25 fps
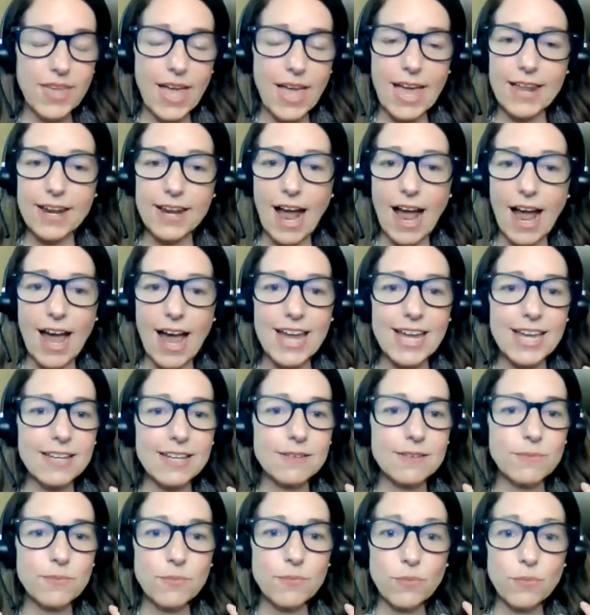that
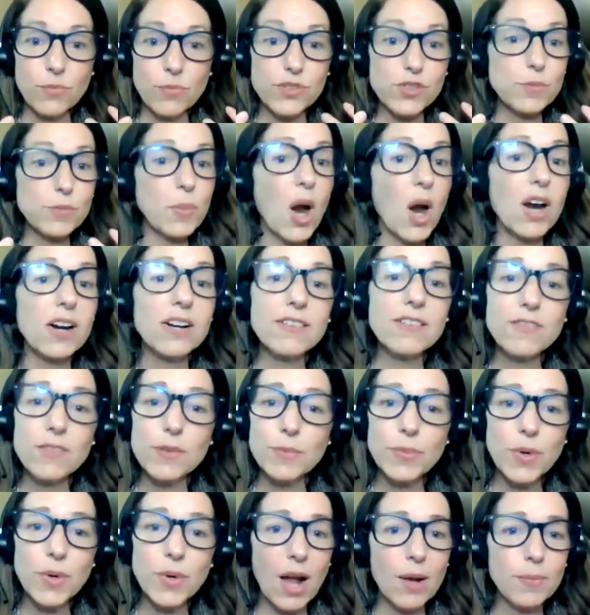I was part of
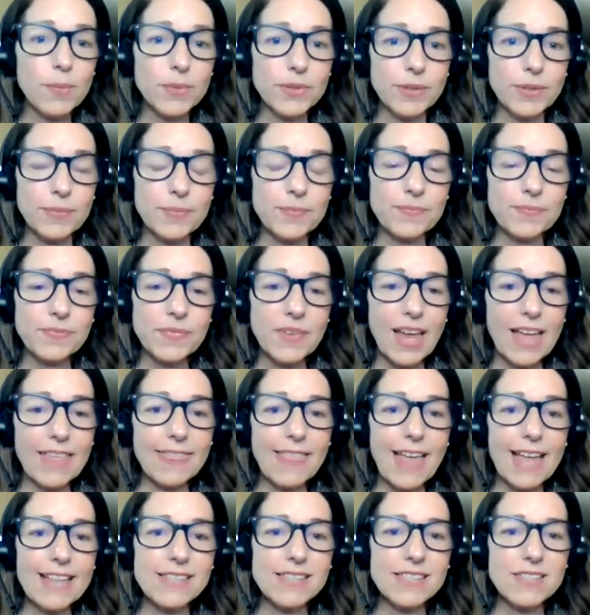the problem.
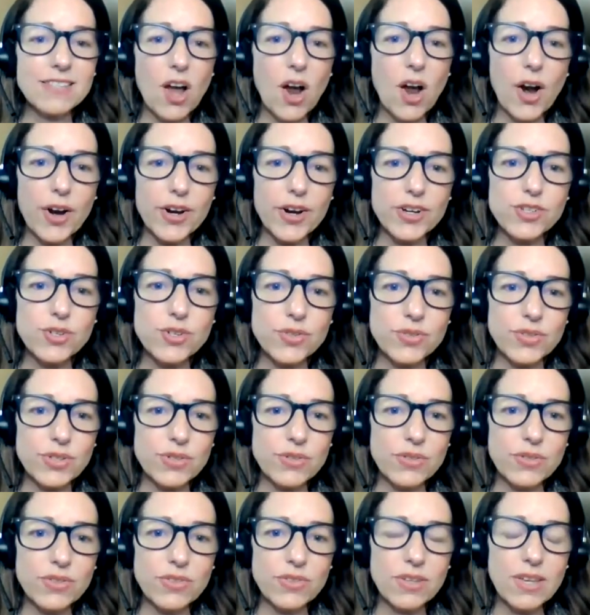And that's the hard
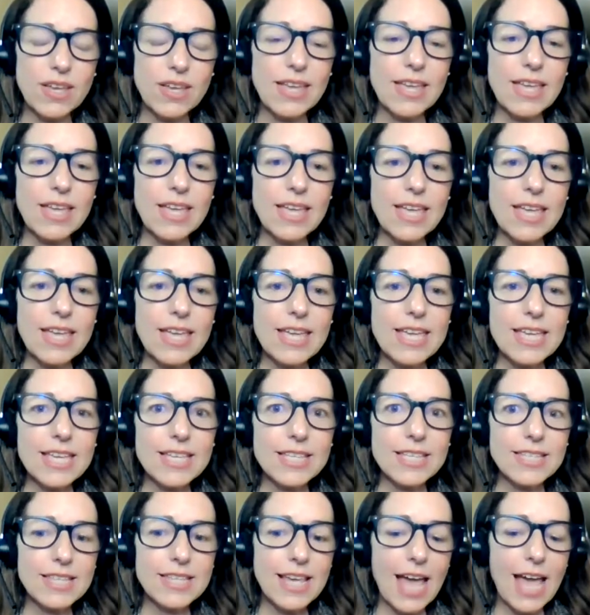truth,
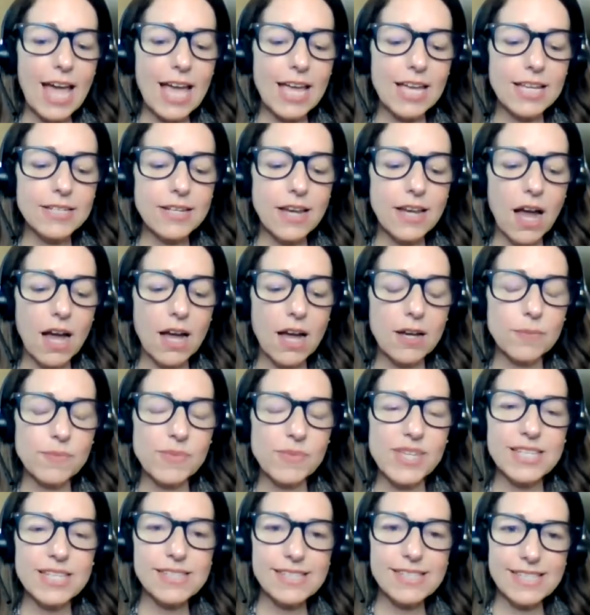is that
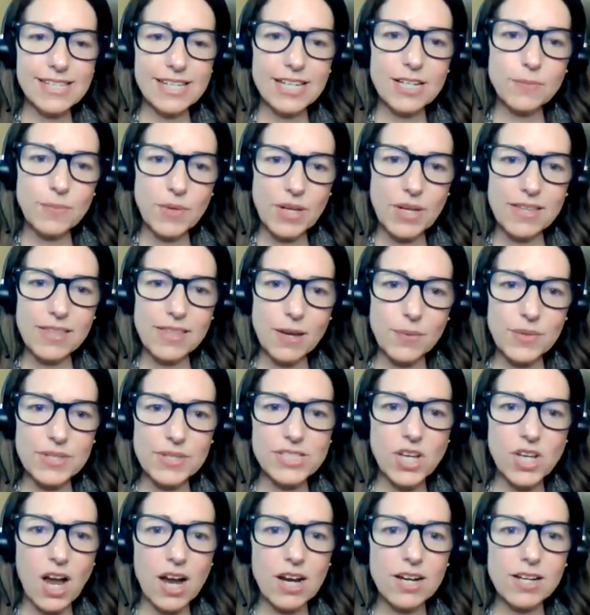the stigma that
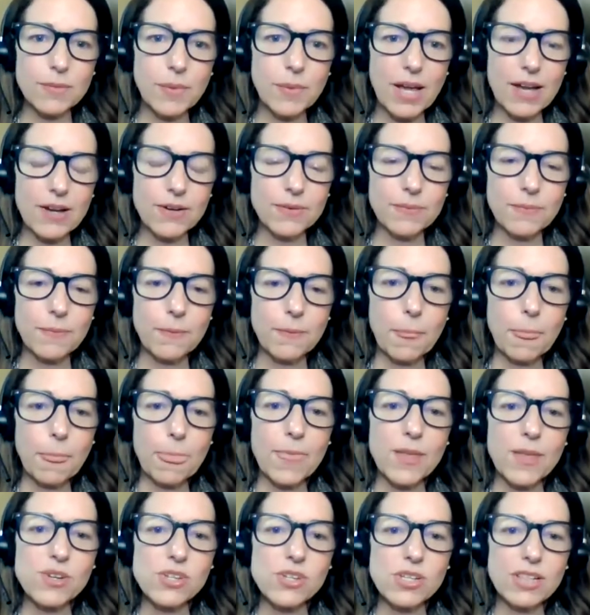we talk about,
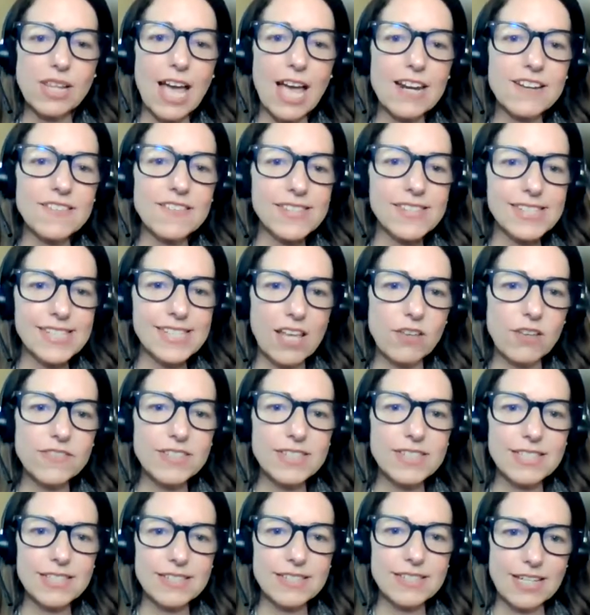there's a lot of
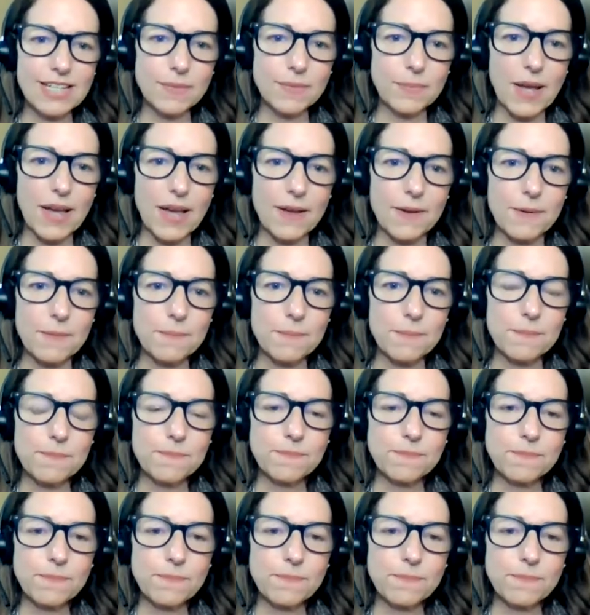self-stigma.